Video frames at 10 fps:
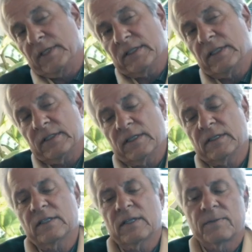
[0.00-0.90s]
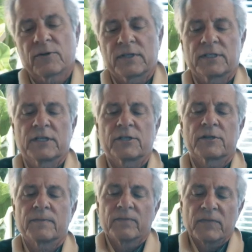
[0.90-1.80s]
and this is an important
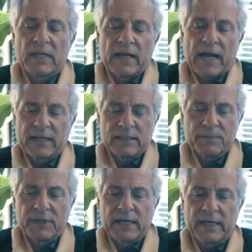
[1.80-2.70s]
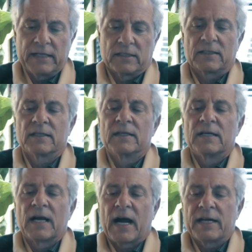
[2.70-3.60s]
distinction, as a planner,
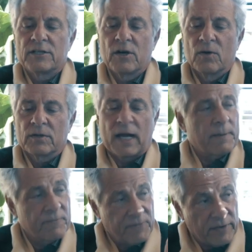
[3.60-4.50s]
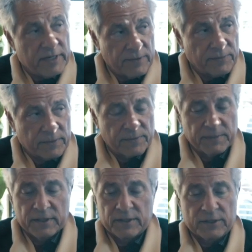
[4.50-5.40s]
I don't, and I'm very different
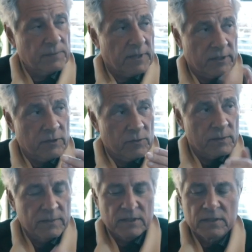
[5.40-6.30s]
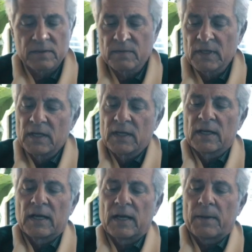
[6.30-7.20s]
from other new urbanists.
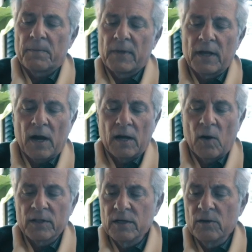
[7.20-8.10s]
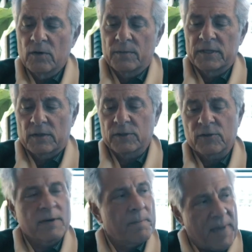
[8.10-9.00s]
Other new urbanists are always
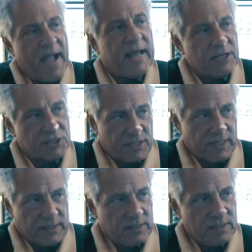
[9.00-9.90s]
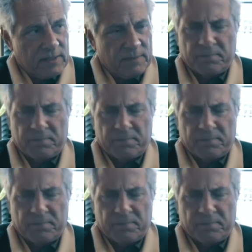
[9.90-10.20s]
trying to banish things.